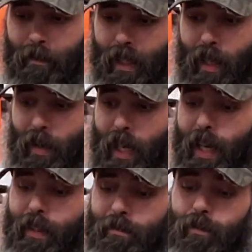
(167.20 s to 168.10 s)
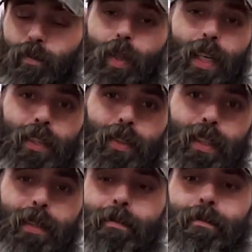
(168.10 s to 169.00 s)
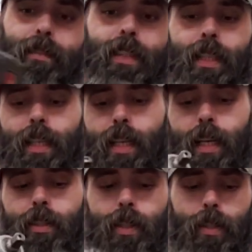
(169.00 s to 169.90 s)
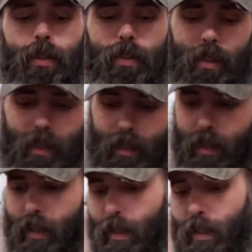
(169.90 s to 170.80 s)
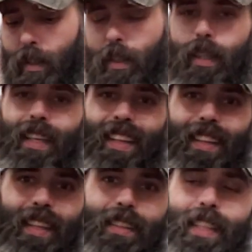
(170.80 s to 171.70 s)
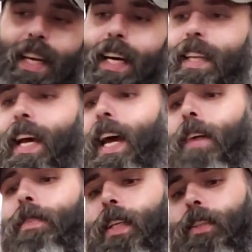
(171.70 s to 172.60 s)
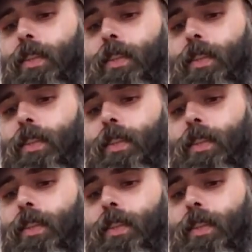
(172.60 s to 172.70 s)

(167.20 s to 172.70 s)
Now, when I went into it, I chose this guy, the 1/2 inch.